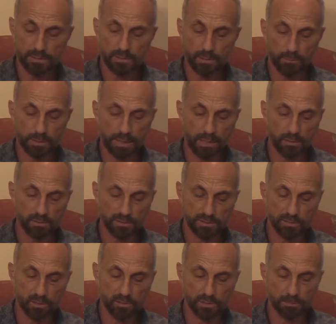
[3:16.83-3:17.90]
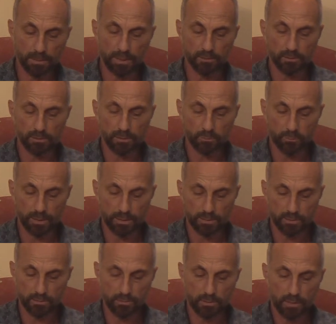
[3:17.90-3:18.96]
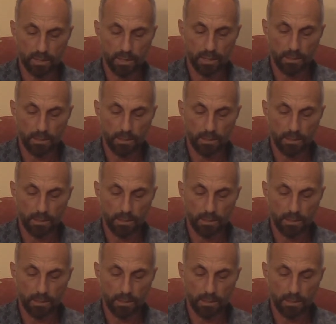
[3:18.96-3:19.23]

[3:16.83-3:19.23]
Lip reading: someone else knows better than we do